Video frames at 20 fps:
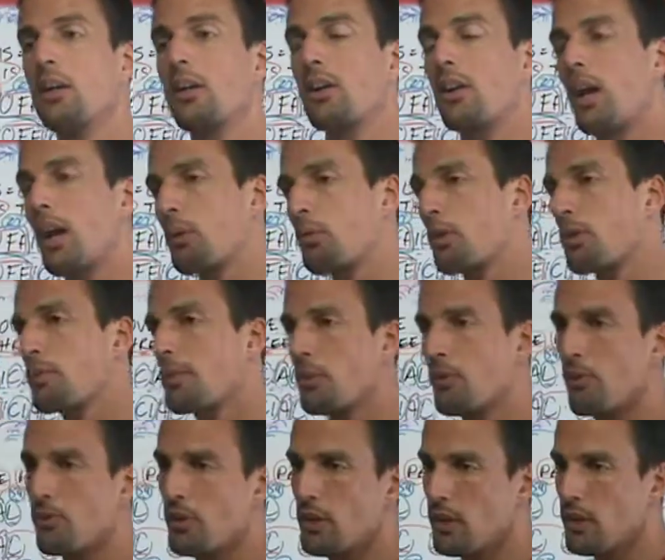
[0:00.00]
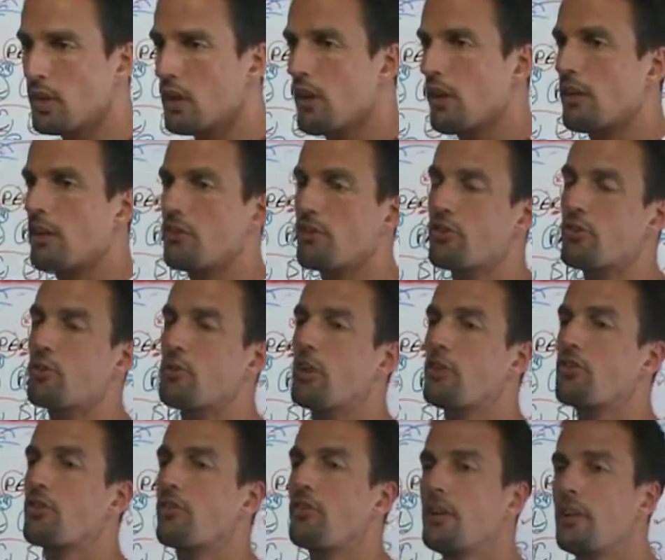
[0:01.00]
God wouldn't be revealing all this to
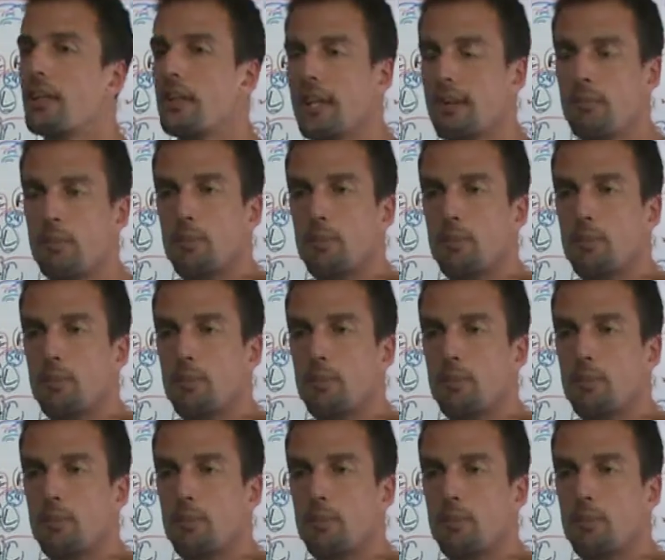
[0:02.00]
us if He didn't have